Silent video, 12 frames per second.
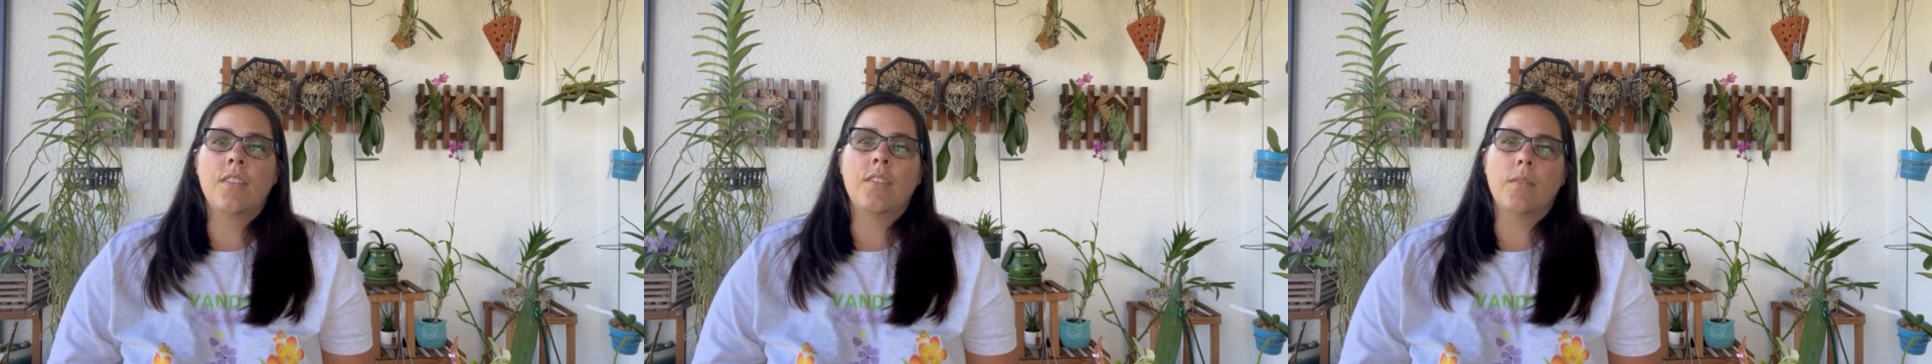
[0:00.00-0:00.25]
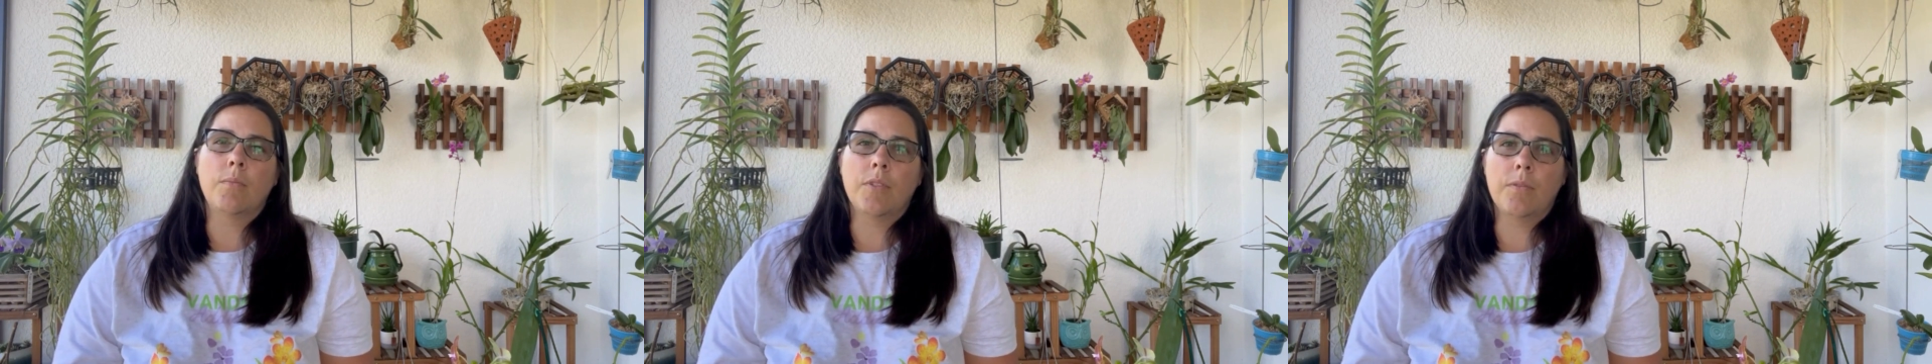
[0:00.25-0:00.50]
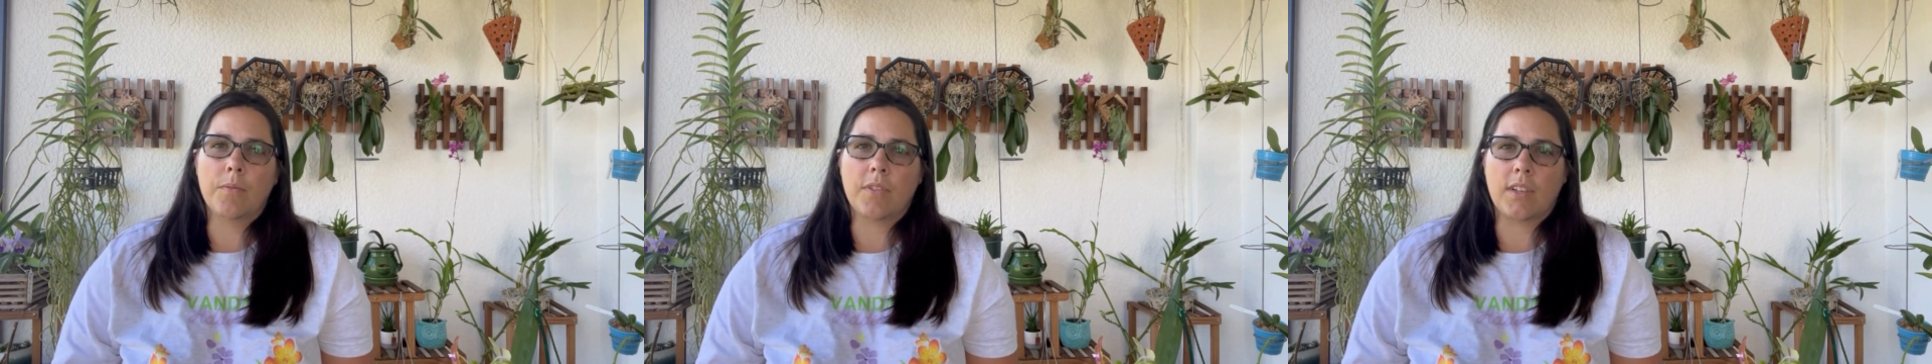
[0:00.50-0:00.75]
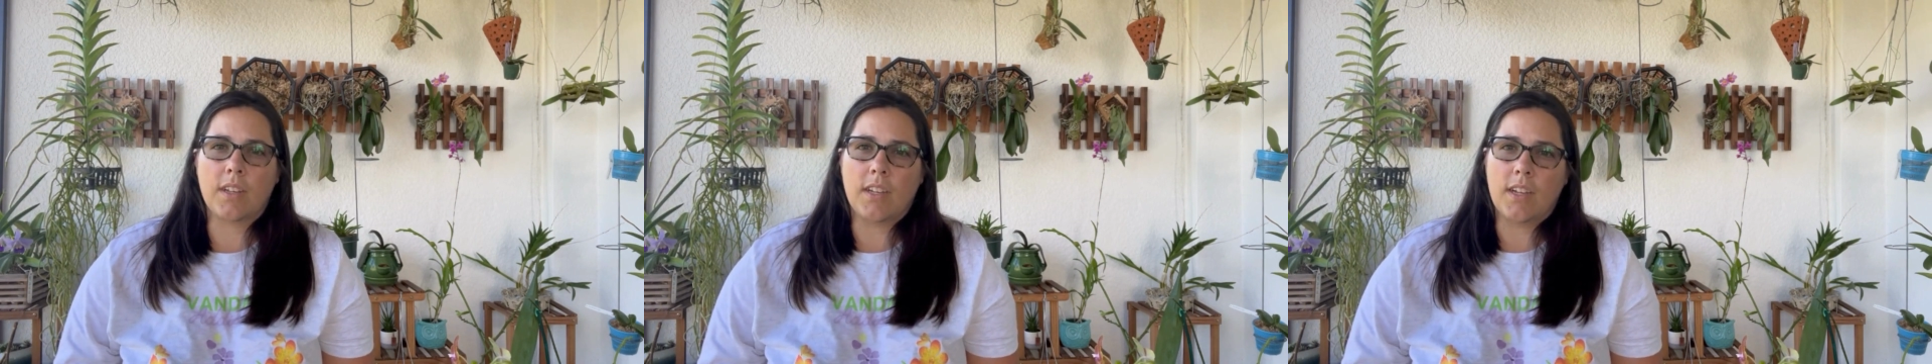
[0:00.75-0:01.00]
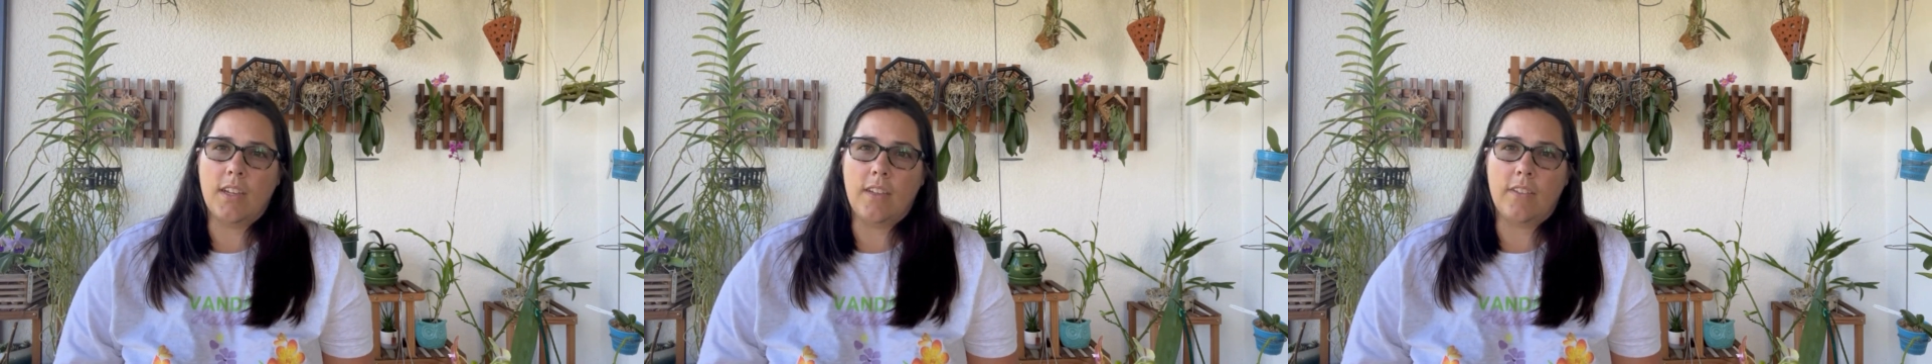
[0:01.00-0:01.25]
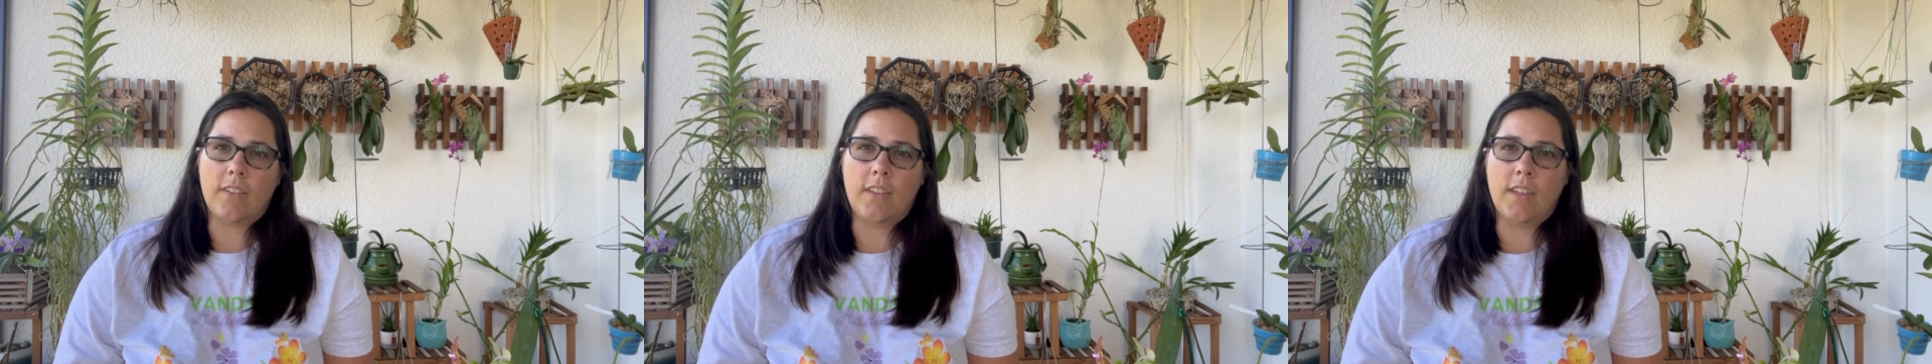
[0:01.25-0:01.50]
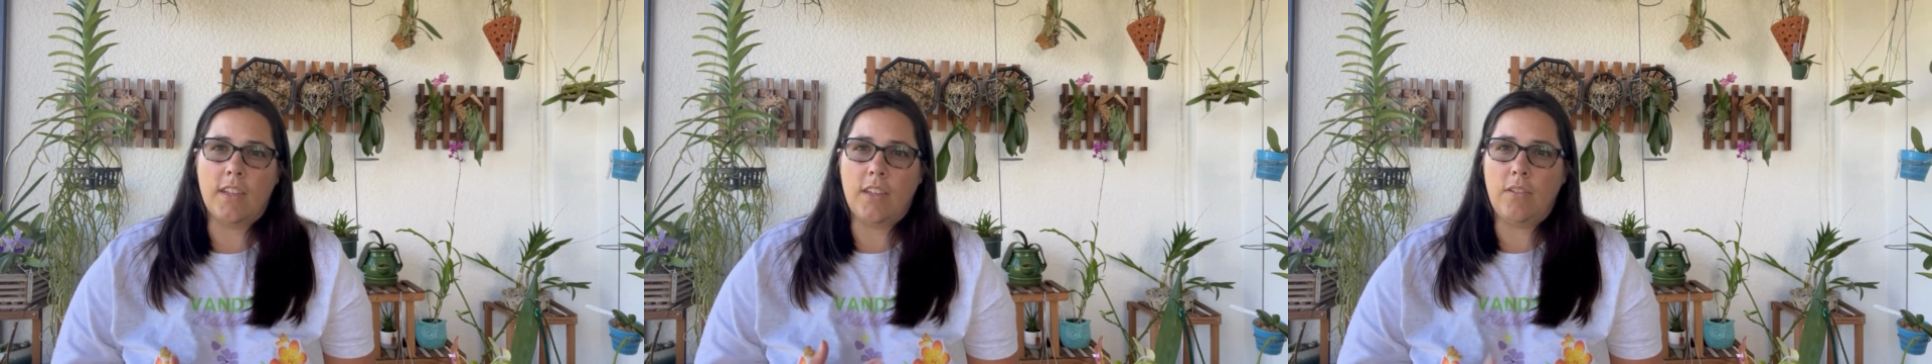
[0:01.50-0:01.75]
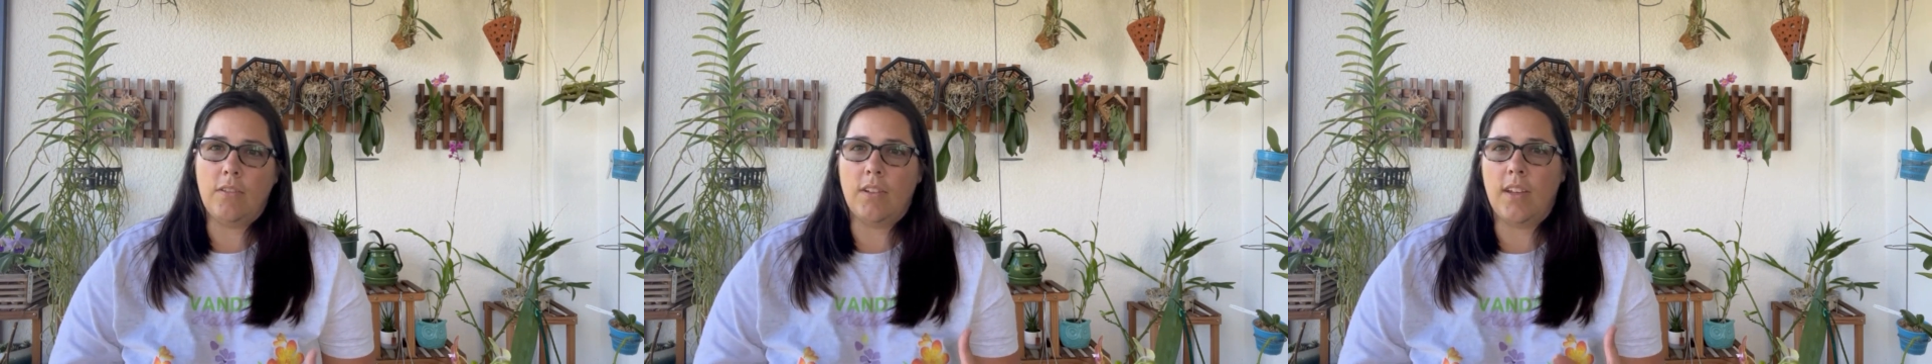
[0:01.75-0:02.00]
the blooms look nice, and that
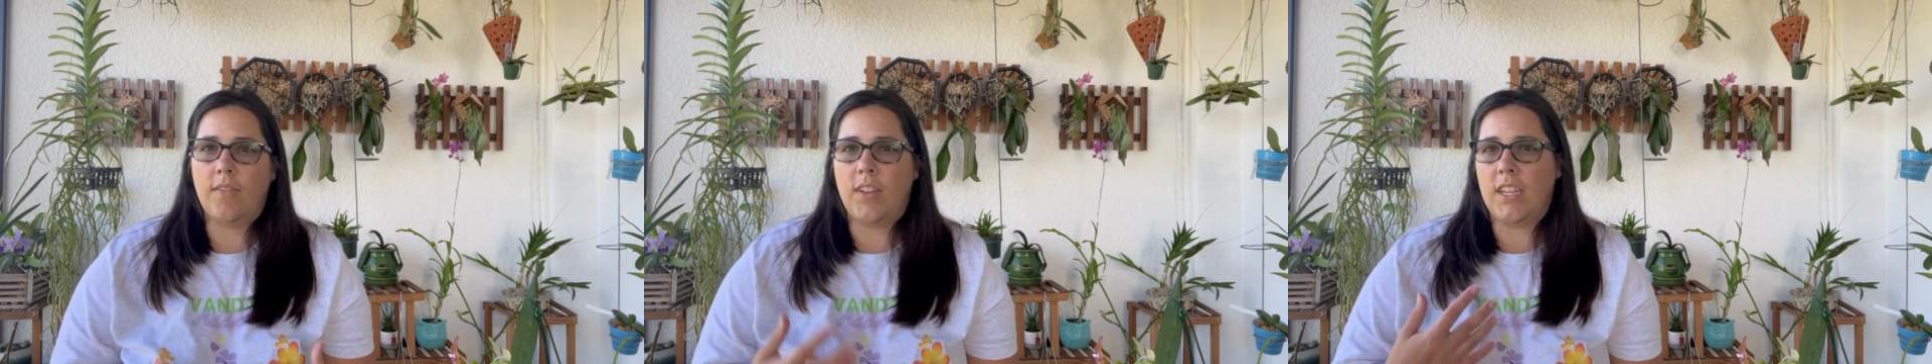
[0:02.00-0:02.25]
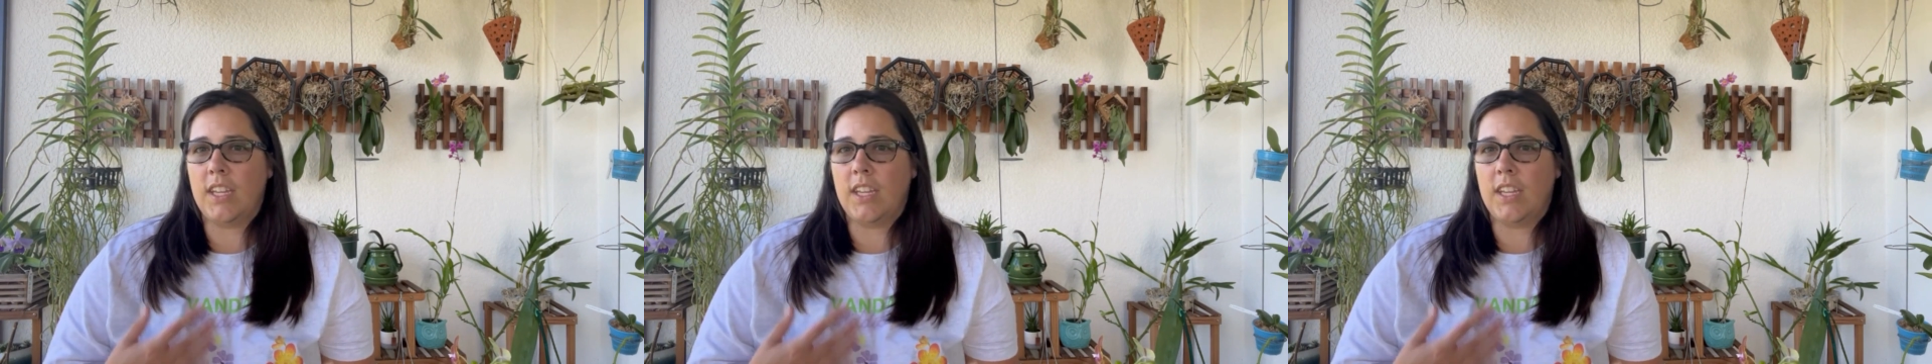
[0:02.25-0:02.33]
you don't have any